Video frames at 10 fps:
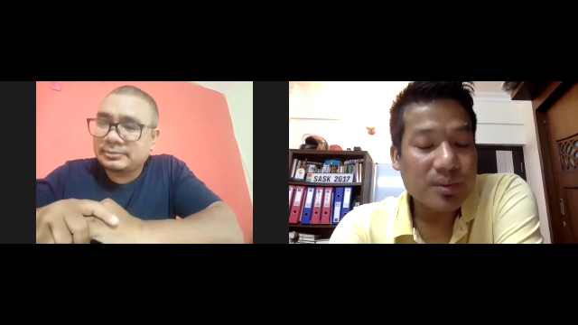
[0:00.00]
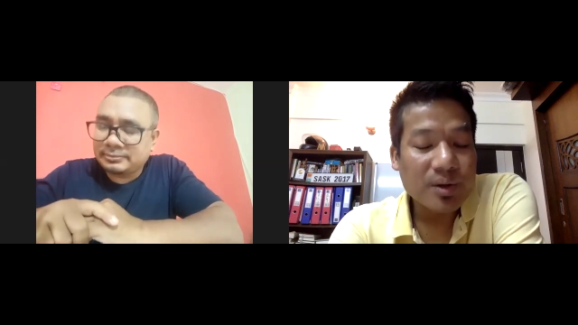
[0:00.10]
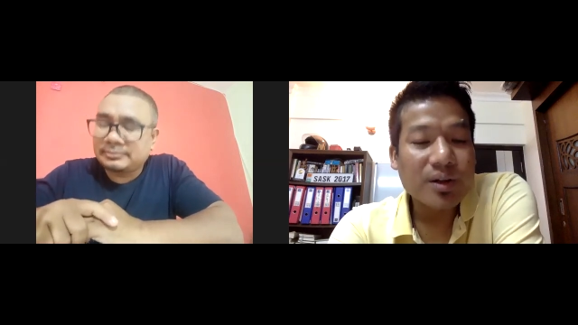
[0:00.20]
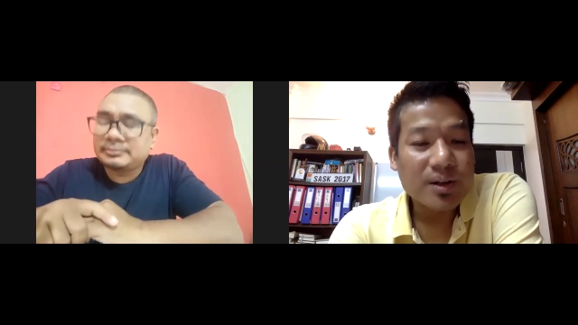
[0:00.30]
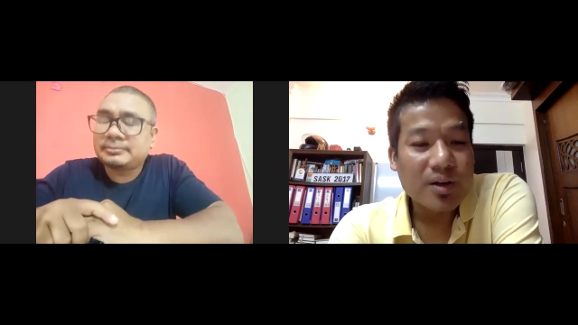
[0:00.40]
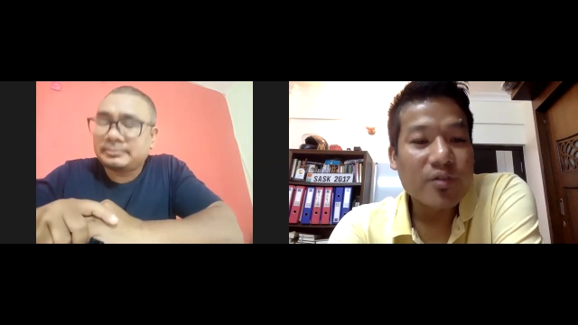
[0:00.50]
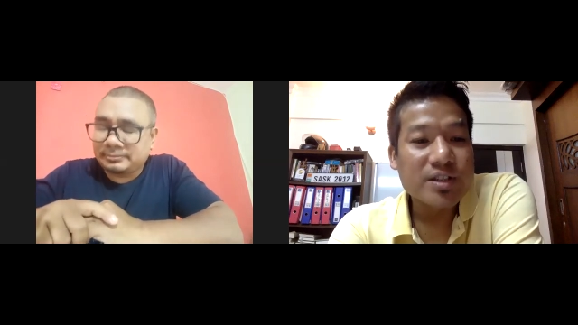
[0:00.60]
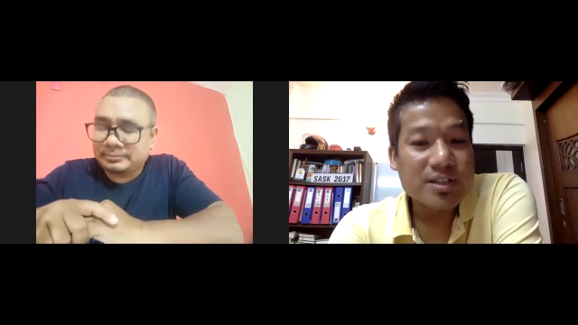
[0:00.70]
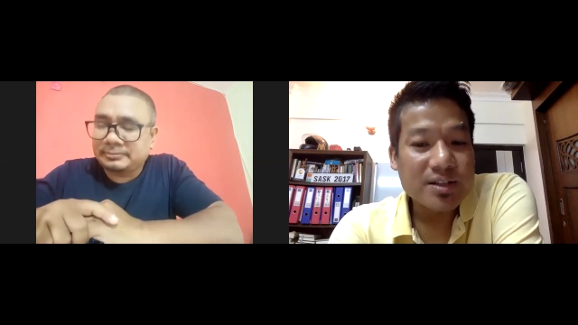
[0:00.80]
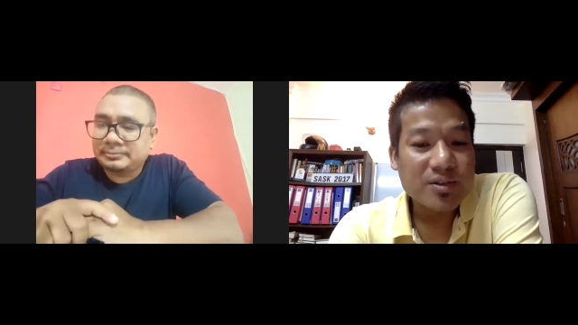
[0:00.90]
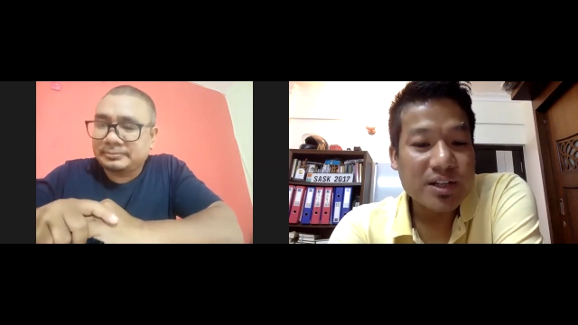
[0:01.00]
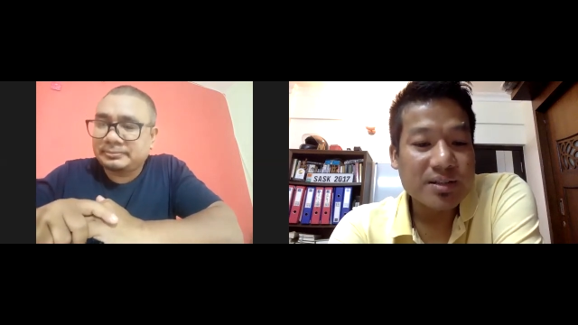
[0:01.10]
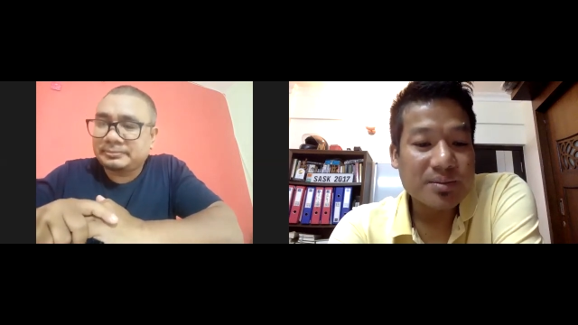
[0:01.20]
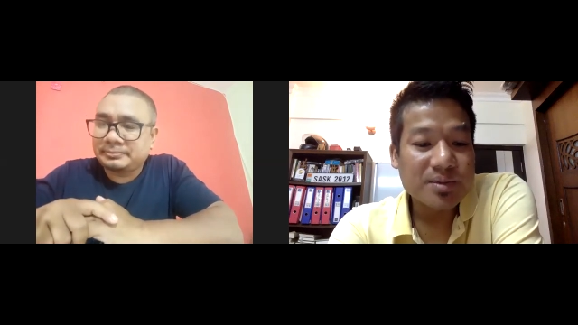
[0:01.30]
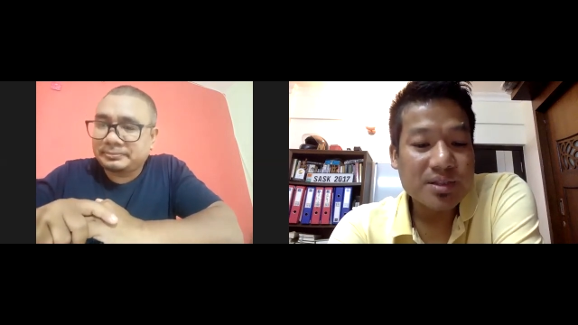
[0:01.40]
Speaker 1: Okay. Obviously, you need
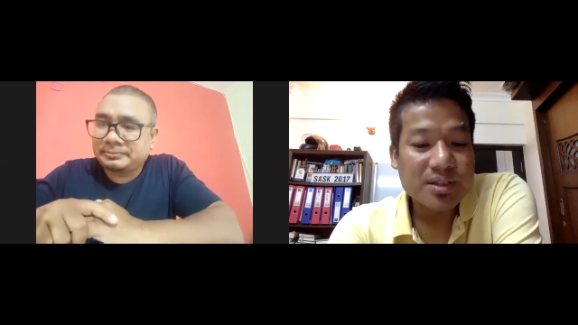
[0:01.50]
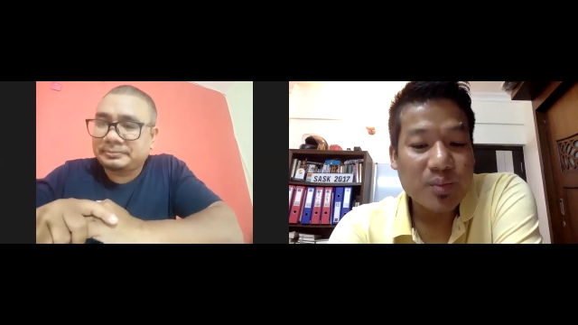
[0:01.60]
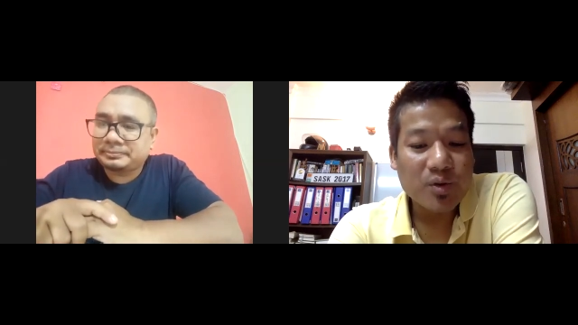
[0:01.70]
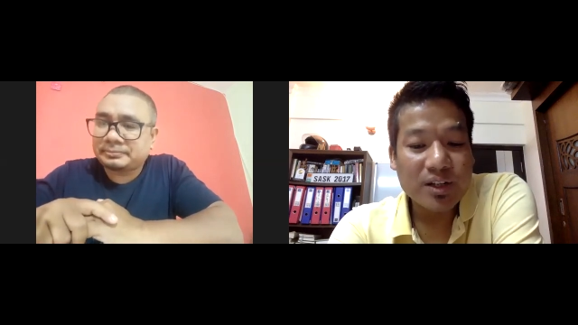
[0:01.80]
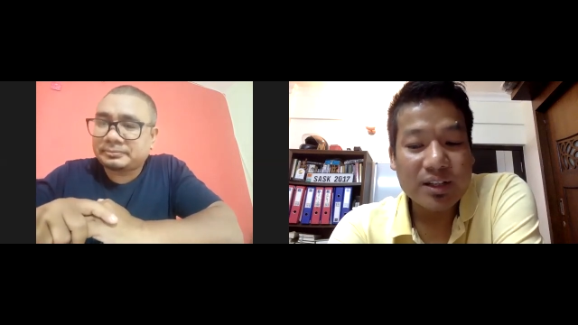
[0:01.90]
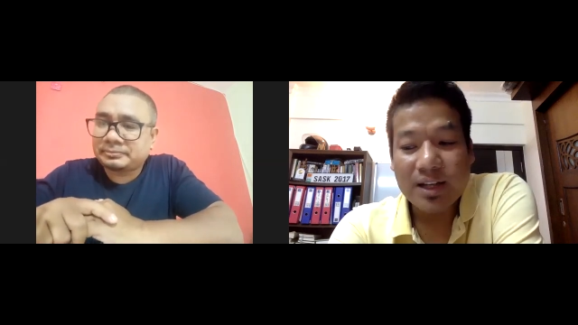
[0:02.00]
support in